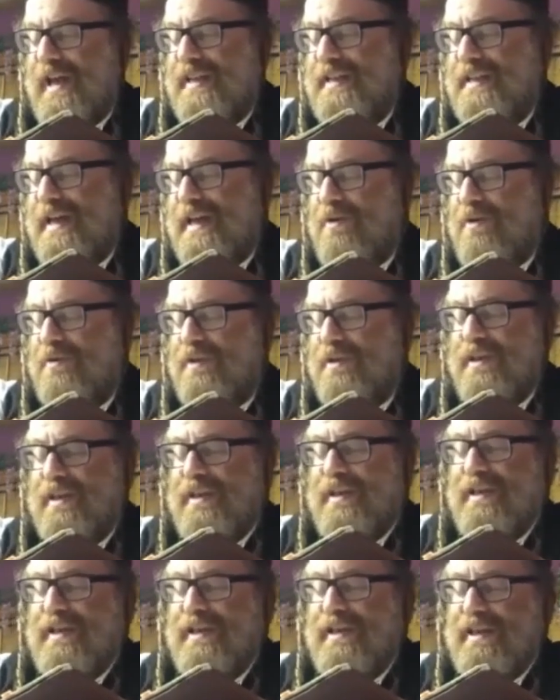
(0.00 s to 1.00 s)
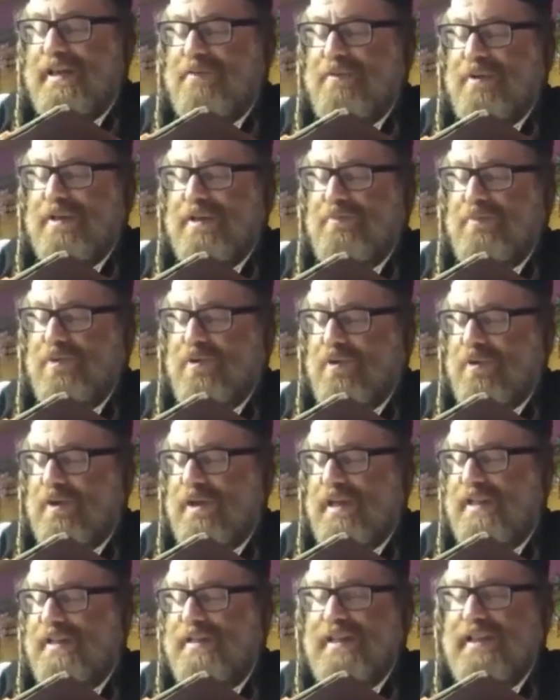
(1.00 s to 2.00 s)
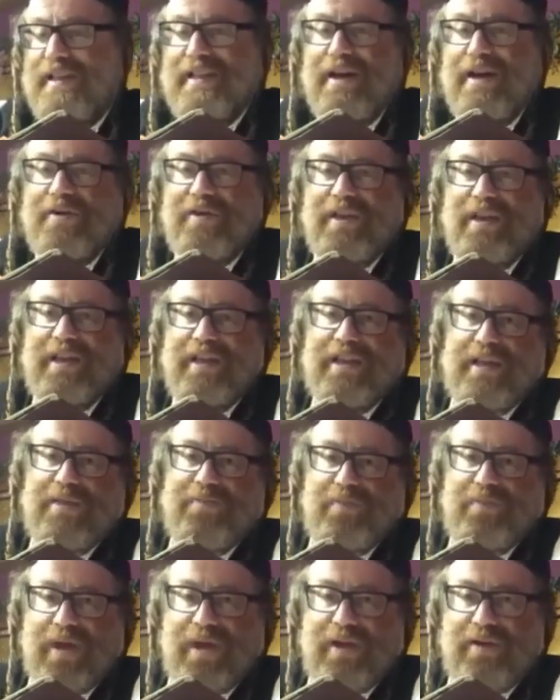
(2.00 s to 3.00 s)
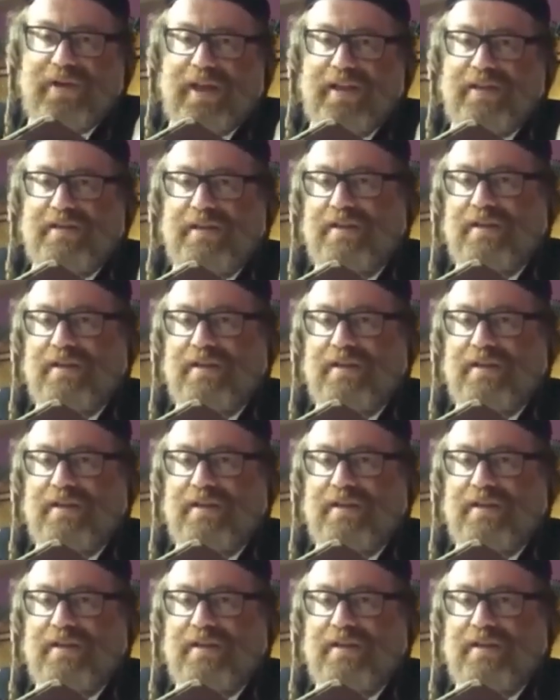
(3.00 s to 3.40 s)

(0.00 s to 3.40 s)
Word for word: and now he he went broke, and uh, now he cannot pay rent,